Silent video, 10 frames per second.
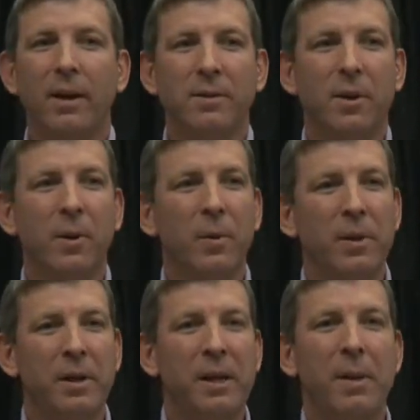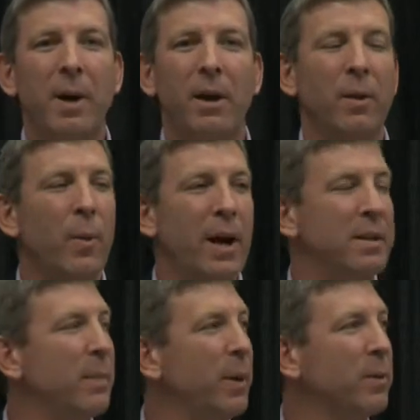So you think about it the way a
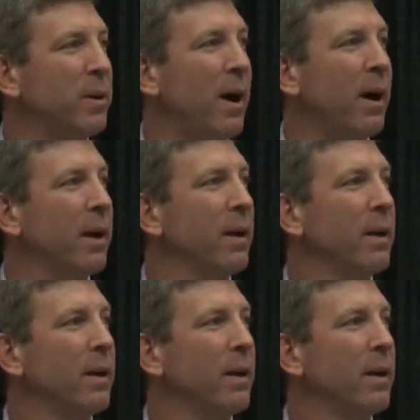typical doc